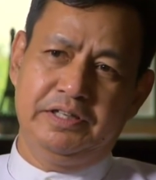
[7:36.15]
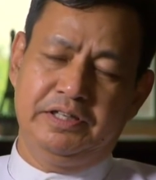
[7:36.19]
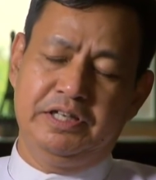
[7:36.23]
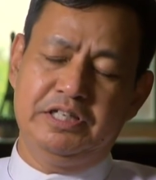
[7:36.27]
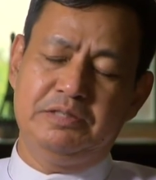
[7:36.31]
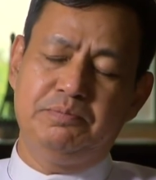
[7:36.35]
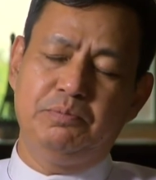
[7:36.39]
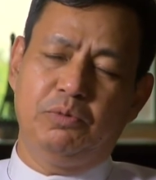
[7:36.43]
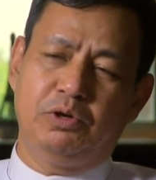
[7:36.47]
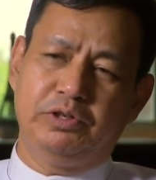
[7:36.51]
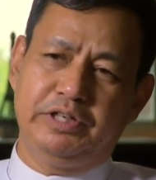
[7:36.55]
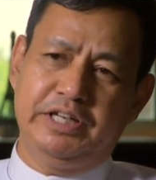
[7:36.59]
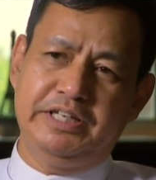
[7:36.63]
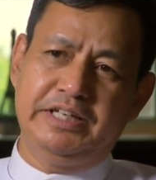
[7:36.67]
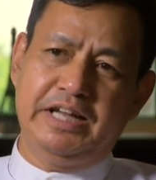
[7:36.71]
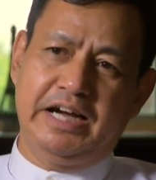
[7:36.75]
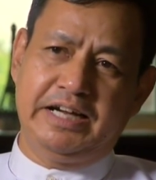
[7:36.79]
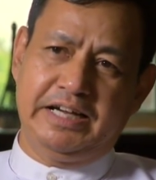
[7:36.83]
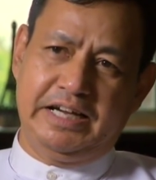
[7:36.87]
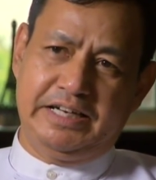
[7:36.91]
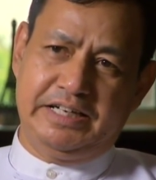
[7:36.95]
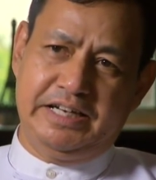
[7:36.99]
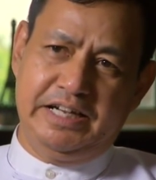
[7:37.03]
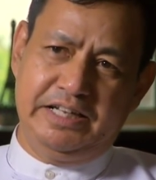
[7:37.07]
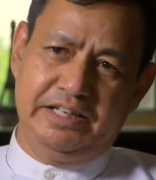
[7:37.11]
This morning I
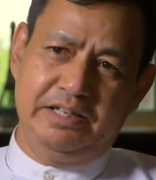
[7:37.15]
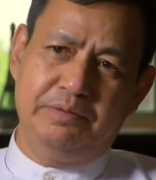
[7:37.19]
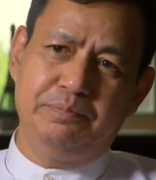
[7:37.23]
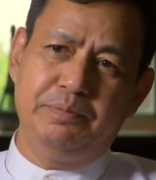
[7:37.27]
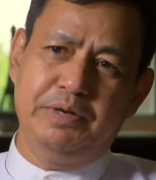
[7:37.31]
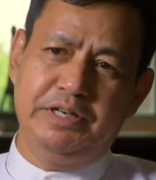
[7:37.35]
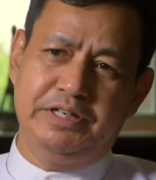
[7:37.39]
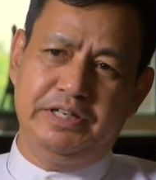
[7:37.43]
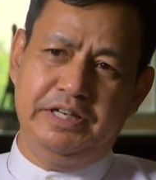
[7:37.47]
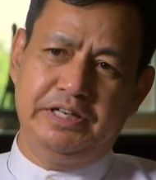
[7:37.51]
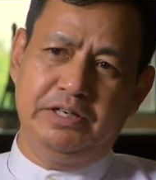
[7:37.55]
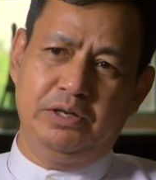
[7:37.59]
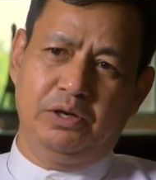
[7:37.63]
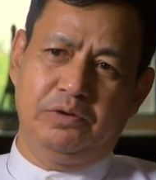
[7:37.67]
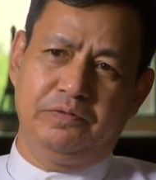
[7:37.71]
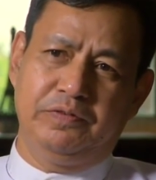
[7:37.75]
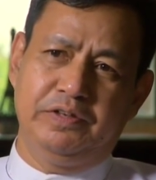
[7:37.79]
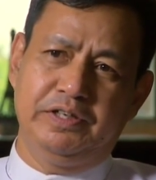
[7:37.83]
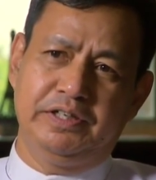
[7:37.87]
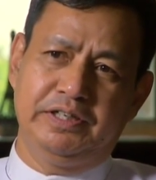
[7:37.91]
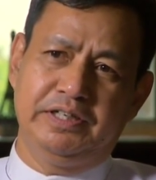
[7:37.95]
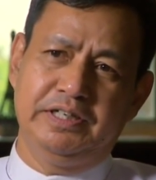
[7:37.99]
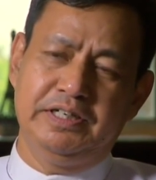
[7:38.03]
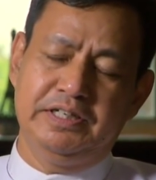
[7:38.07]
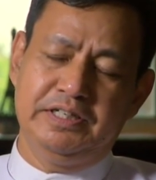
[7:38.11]
attend the meeting of
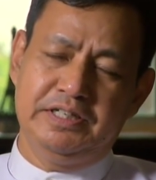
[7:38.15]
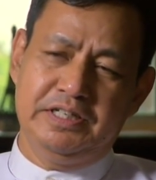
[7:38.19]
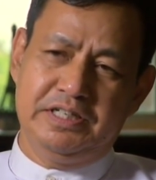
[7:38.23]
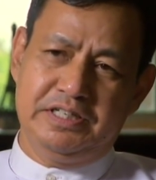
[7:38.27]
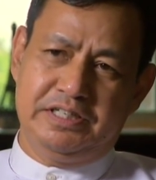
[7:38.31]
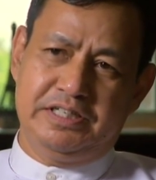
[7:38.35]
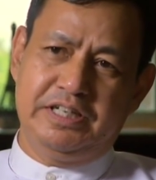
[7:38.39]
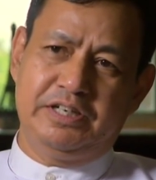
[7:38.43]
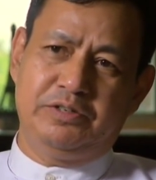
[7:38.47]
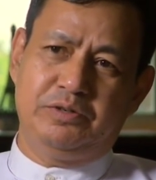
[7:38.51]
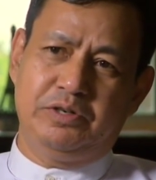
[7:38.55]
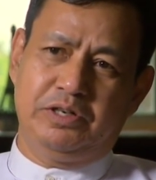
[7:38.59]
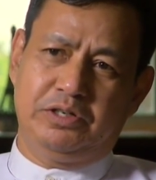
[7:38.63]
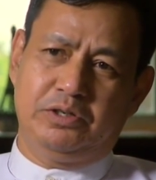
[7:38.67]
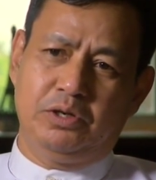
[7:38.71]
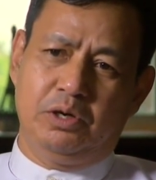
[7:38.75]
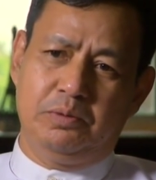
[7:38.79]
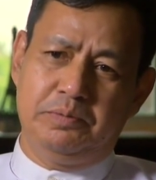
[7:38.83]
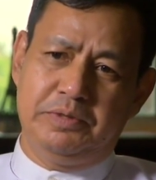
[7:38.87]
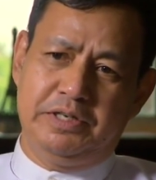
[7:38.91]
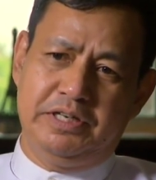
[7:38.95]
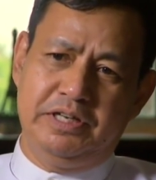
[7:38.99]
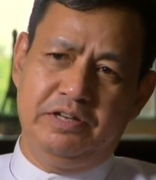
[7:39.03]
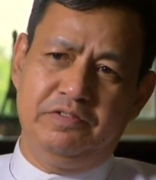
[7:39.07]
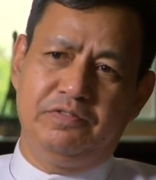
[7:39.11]
the Central
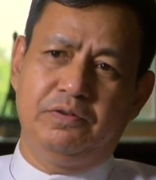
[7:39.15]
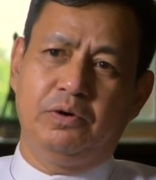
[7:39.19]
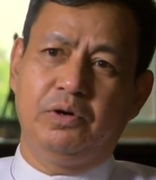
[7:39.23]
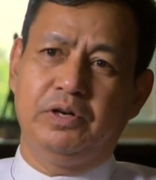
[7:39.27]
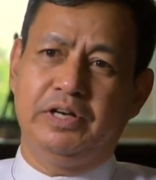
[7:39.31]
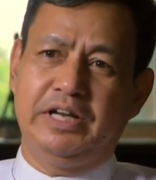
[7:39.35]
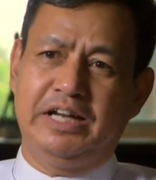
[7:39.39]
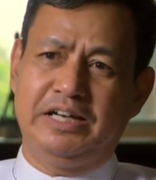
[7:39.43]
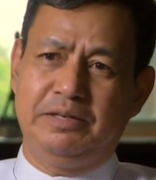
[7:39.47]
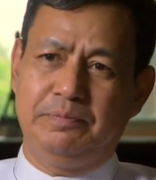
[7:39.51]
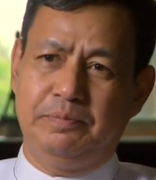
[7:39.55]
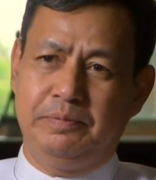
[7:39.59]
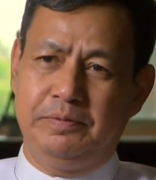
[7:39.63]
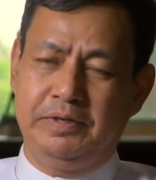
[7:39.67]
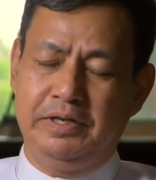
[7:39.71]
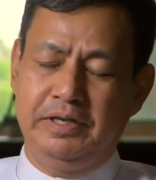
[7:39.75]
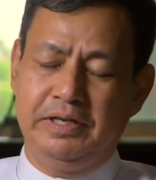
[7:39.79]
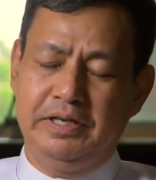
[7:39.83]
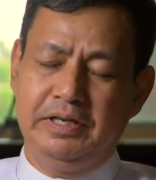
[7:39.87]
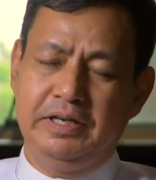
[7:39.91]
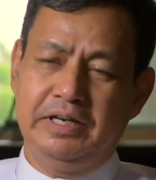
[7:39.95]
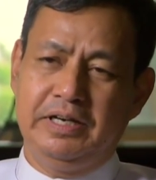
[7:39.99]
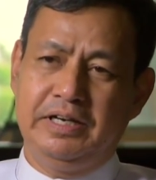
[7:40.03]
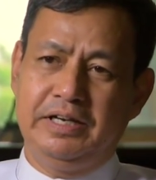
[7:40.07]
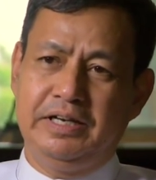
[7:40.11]
Committee for Land
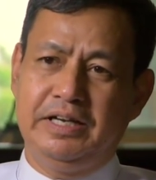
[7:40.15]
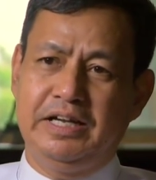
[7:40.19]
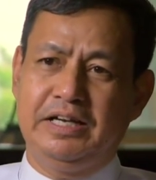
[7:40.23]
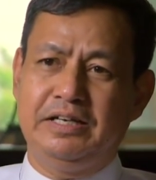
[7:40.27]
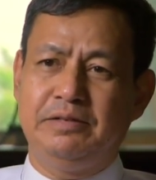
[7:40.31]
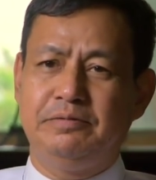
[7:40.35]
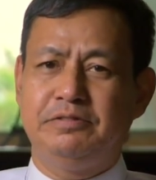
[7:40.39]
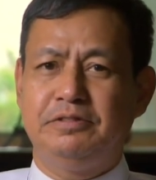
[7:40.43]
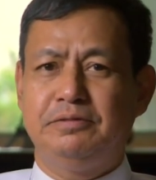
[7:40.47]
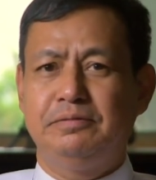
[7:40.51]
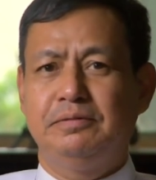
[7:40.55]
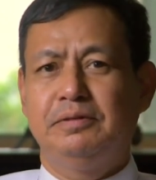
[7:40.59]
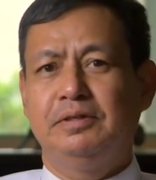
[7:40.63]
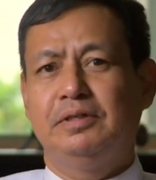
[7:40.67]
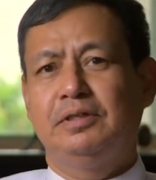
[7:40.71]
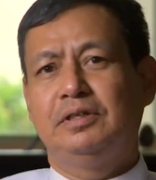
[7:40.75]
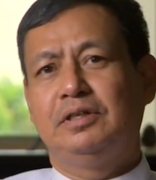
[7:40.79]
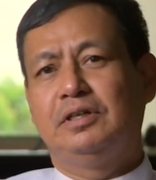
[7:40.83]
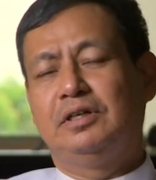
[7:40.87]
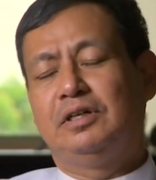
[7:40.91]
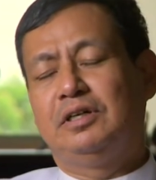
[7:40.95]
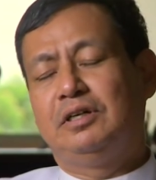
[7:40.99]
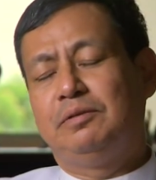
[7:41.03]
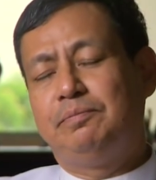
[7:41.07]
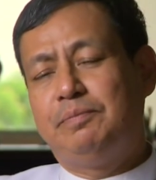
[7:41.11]
Land
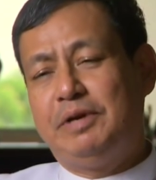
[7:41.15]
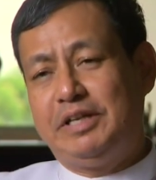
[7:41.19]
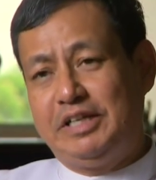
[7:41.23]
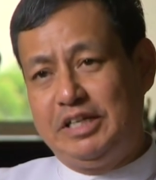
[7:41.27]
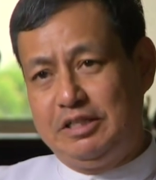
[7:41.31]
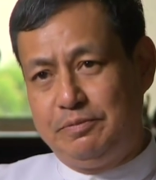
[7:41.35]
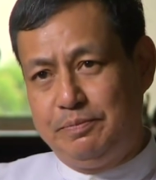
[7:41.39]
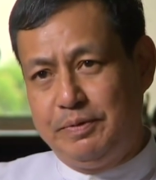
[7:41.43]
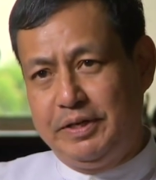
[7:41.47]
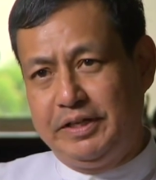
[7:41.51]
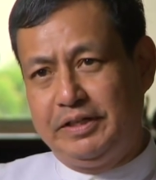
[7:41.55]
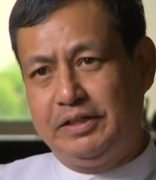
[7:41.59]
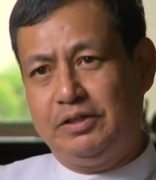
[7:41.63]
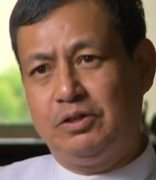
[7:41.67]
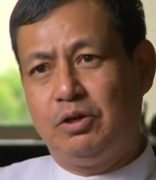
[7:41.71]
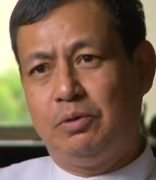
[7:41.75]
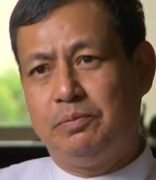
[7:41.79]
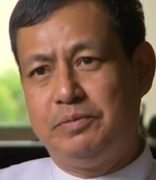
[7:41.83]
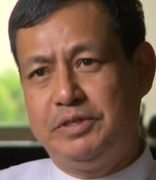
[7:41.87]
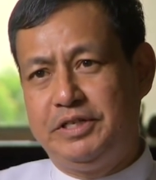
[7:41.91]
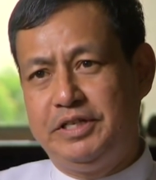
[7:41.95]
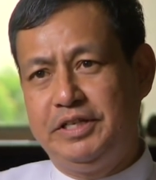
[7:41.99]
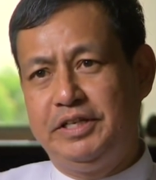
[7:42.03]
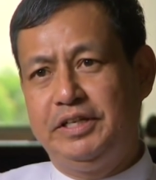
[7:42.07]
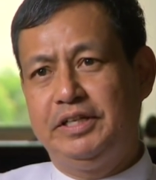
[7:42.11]
uh, Management
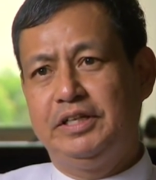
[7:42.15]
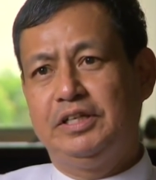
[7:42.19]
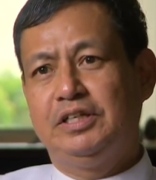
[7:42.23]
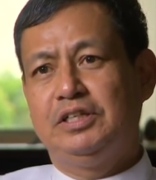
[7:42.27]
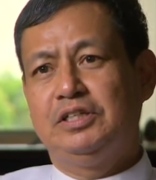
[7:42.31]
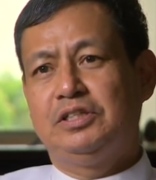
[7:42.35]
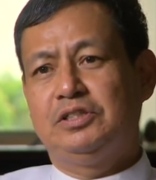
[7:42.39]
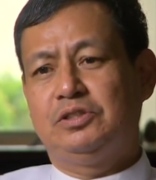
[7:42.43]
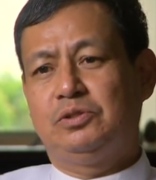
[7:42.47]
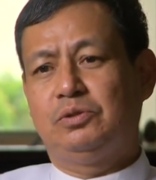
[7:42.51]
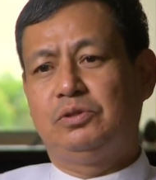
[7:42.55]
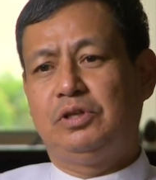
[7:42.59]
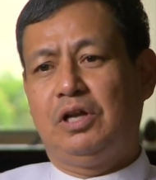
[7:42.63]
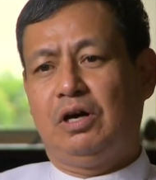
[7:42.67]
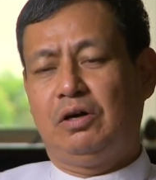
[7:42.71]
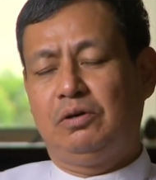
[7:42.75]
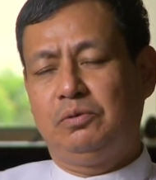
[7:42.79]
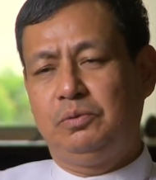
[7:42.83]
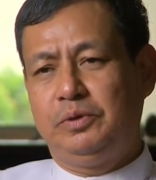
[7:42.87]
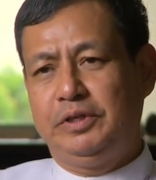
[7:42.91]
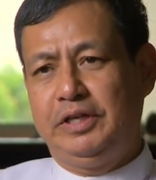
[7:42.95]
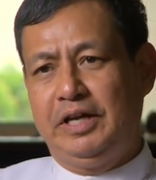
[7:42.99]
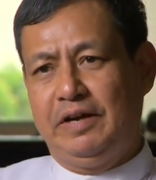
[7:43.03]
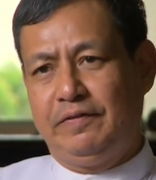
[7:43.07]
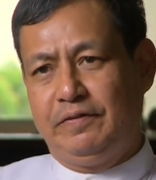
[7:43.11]
Committee. So now
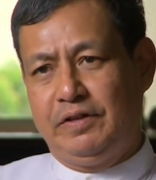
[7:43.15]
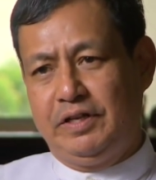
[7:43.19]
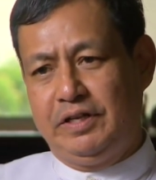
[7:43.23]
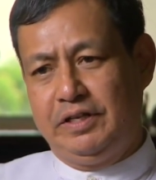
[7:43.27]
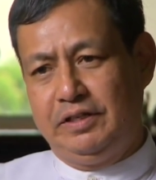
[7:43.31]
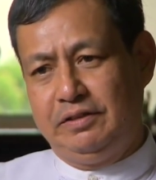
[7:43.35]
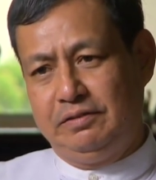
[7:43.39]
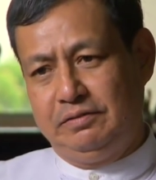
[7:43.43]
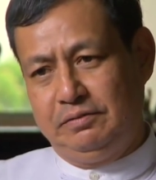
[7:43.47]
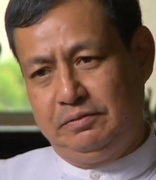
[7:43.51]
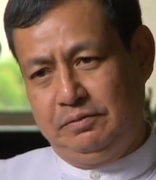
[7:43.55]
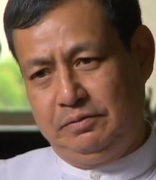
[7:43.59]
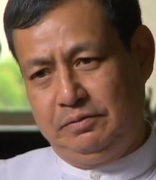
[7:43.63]
we have the,